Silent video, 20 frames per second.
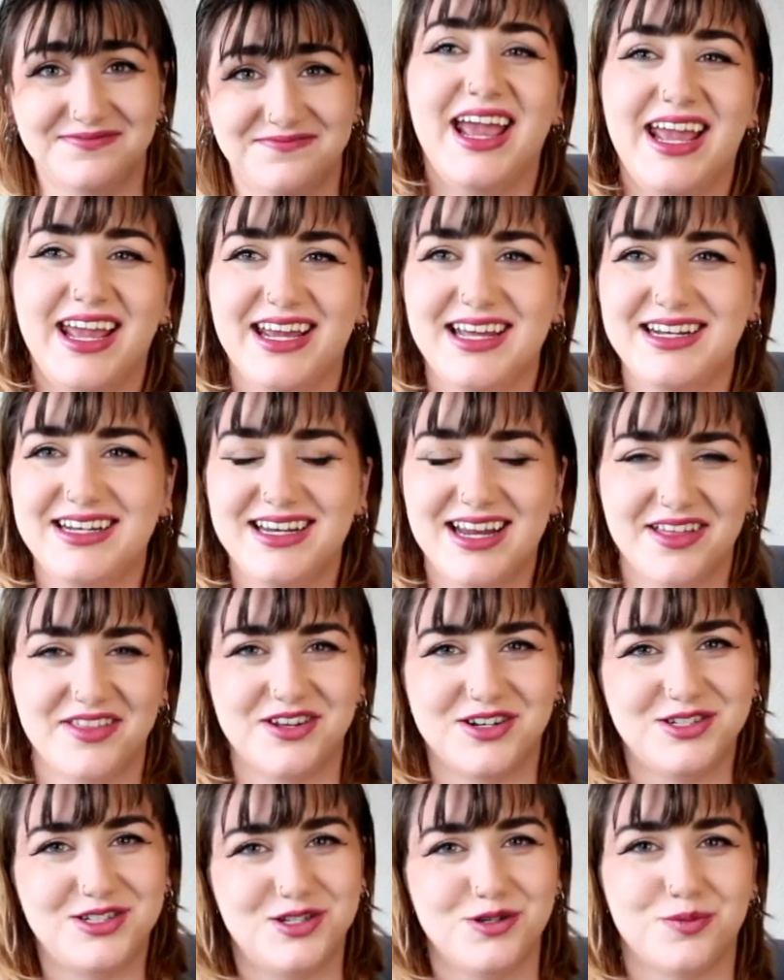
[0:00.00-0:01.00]

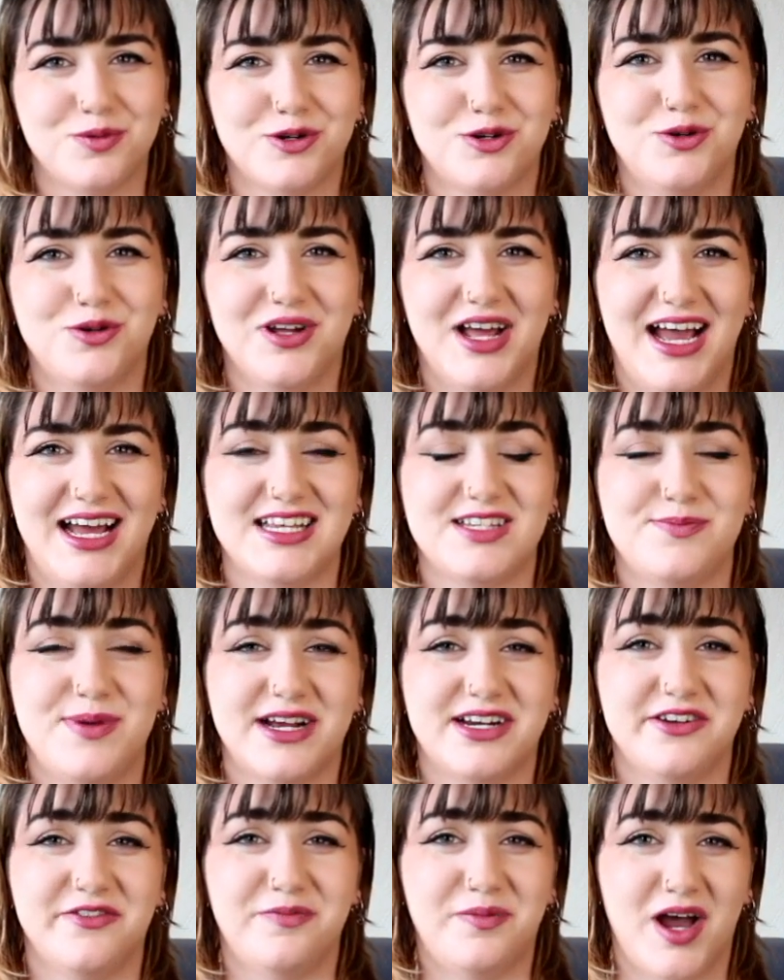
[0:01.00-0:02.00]
Another super cool
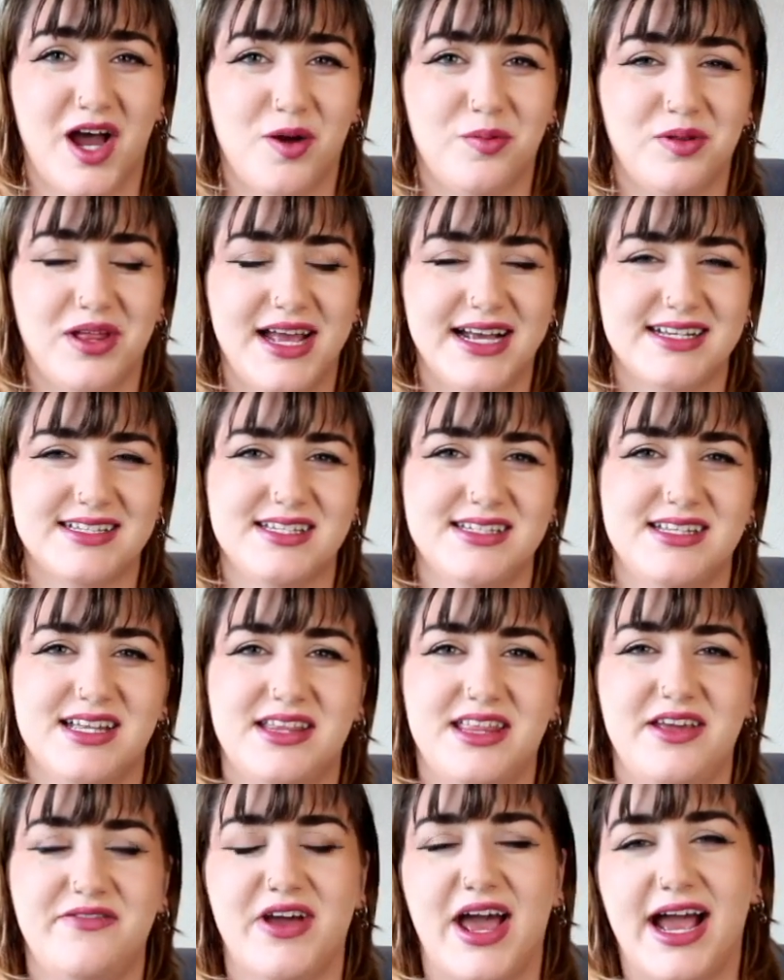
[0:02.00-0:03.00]
aspect of Pawplex is
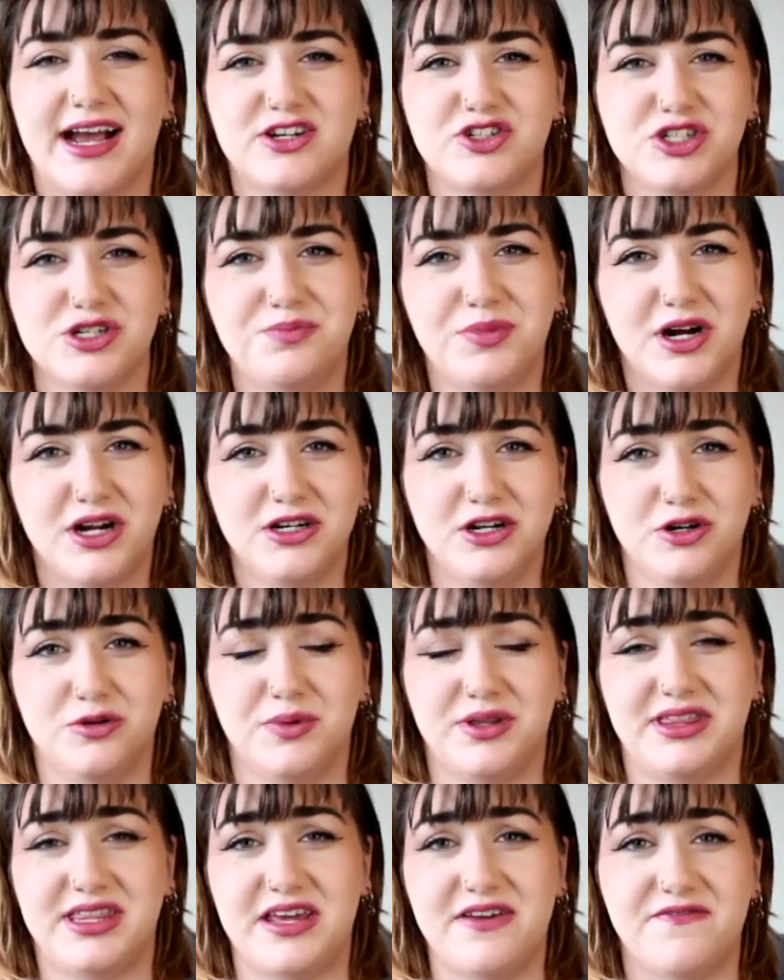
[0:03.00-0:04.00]
that they've actually partnered
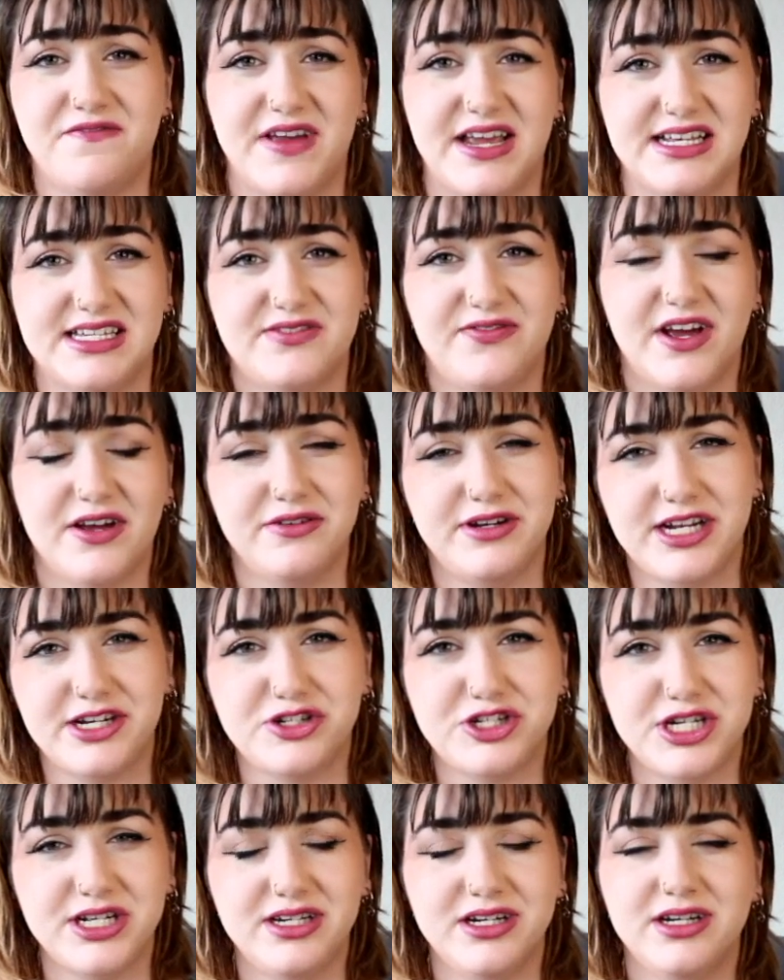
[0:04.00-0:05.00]
with the Face
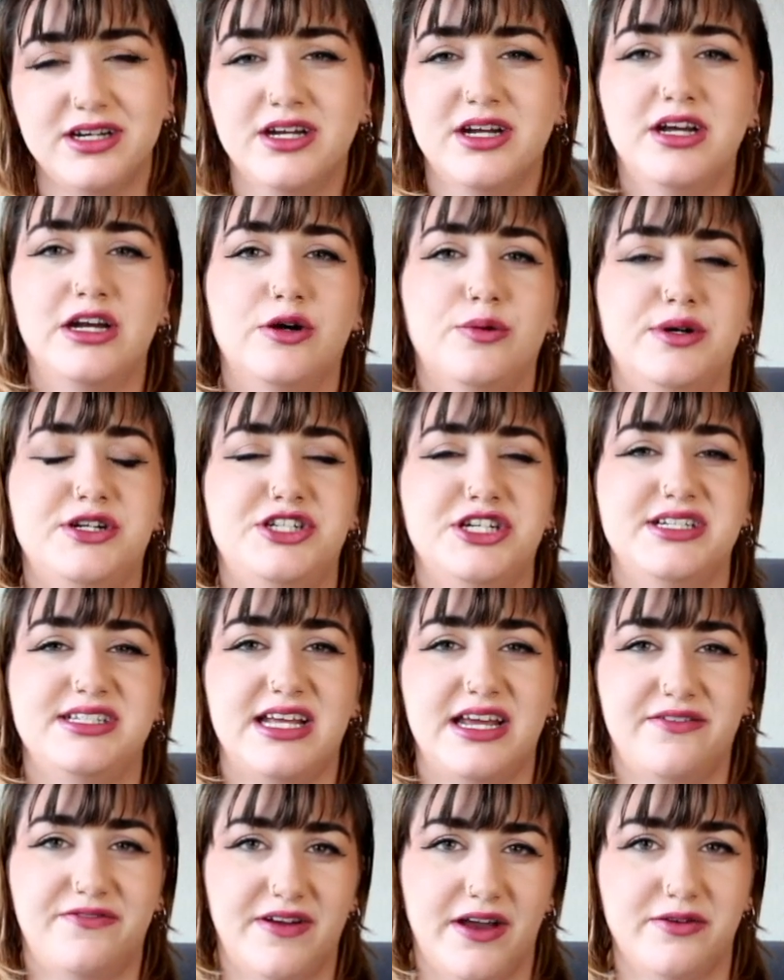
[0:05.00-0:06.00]
Foundation, which is
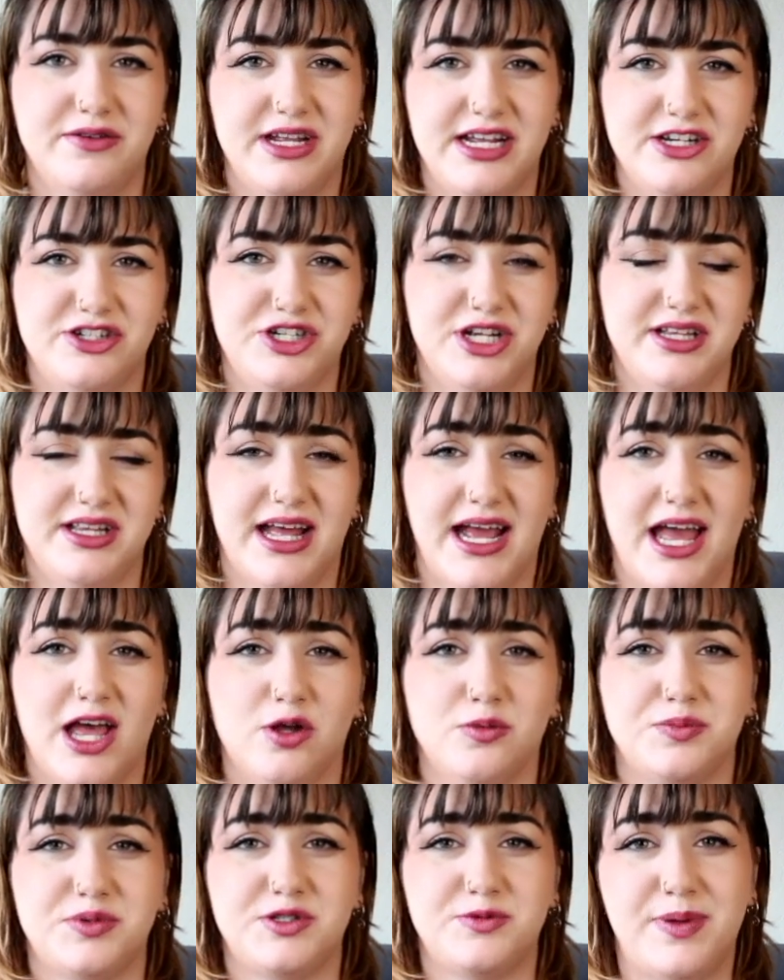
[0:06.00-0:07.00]
a foundation that
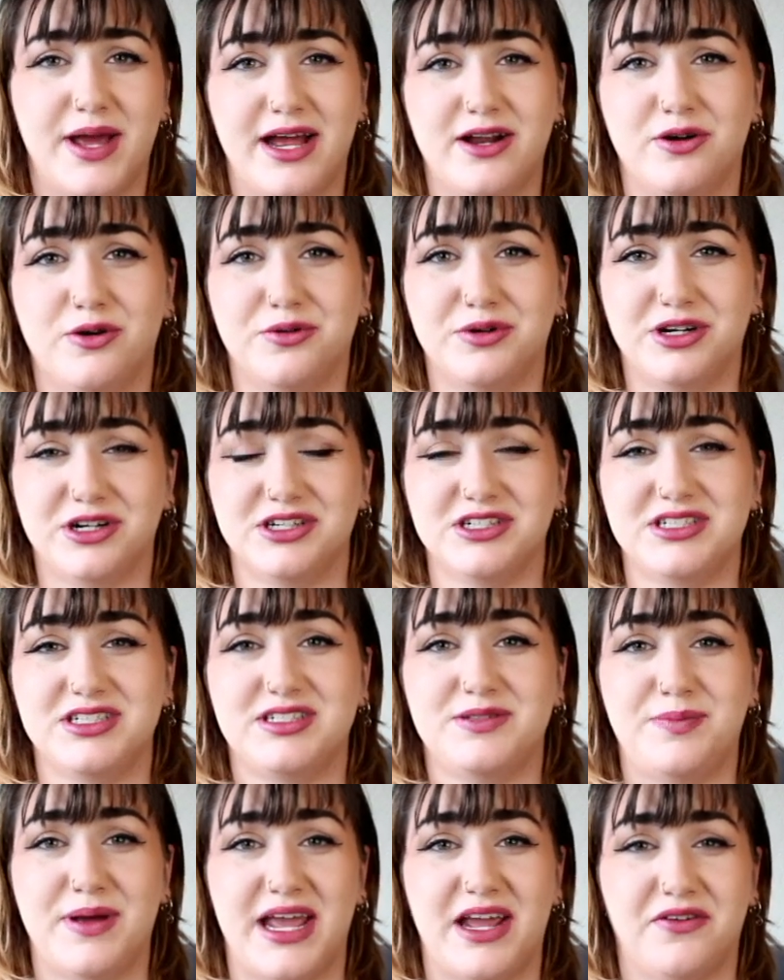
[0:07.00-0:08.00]
helps pet
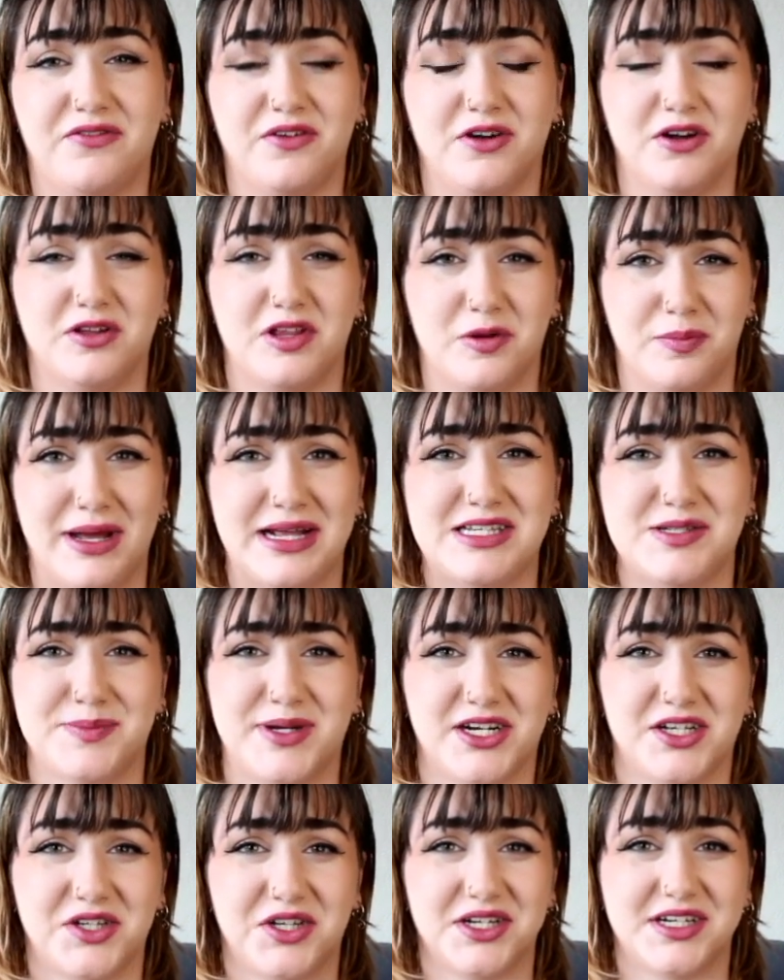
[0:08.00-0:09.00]
owners pay for their pet's
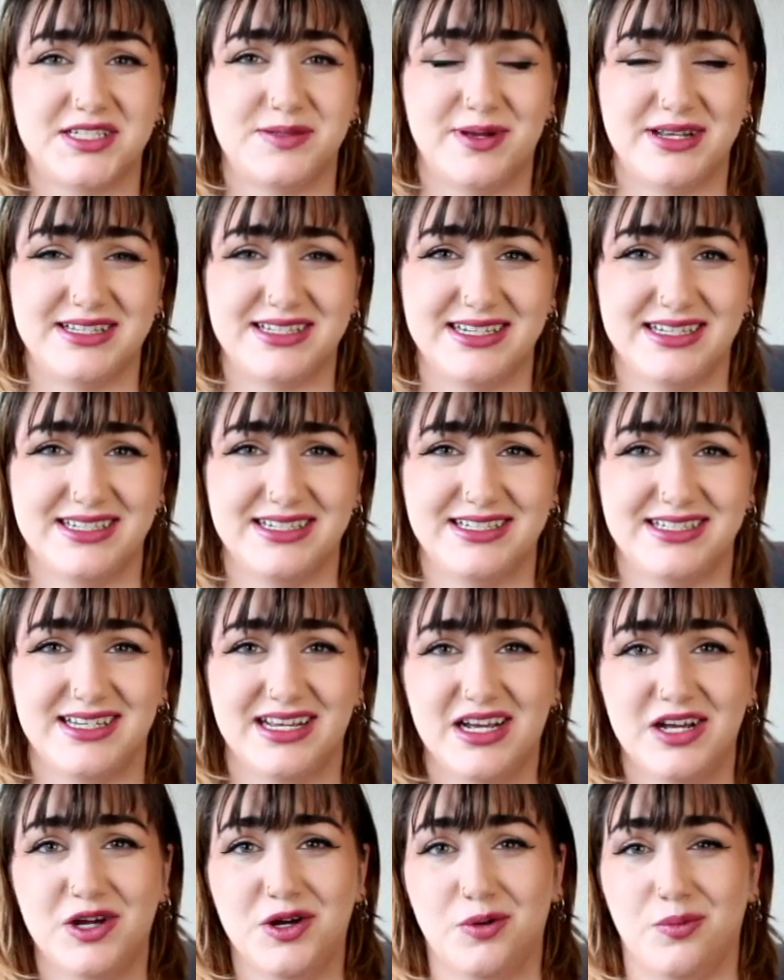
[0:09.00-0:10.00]
medical expenses
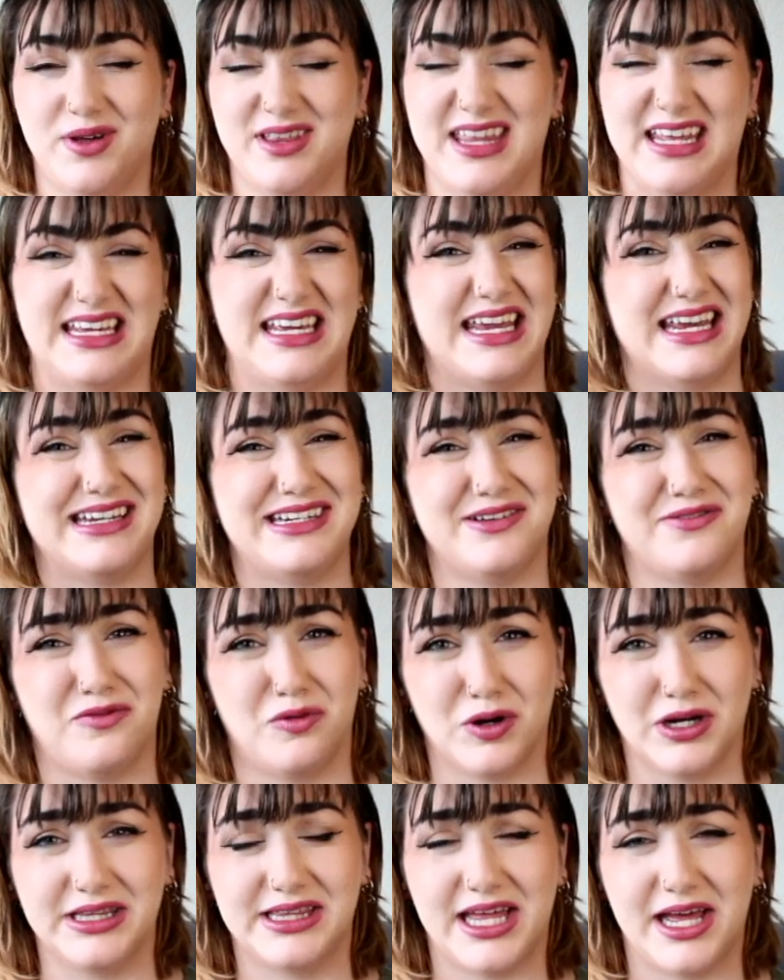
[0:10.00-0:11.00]
when they can't
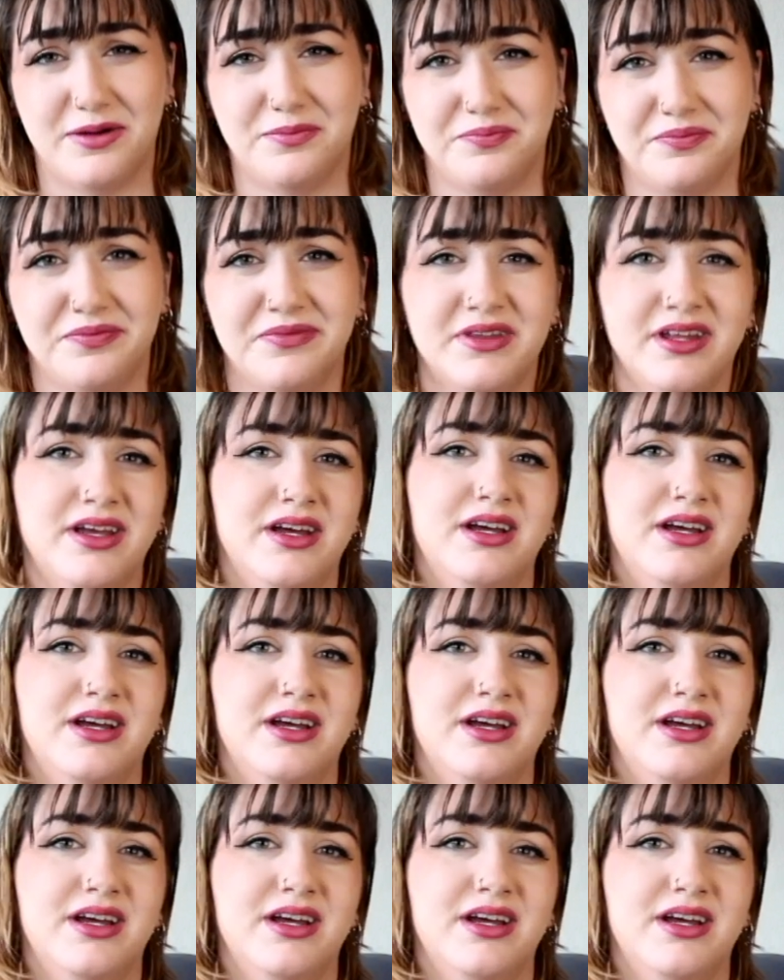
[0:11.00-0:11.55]
afford them.